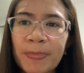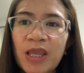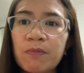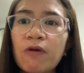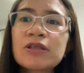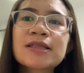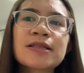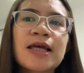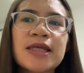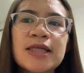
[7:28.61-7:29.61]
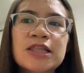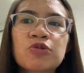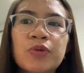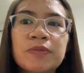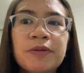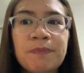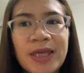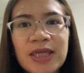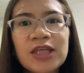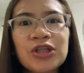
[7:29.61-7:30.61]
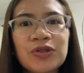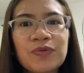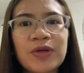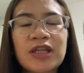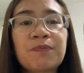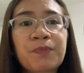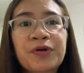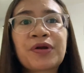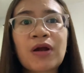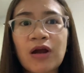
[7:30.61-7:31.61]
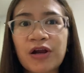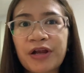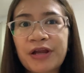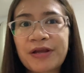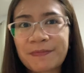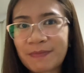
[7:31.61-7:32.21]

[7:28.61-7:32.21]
most clients will be paying you in a per hour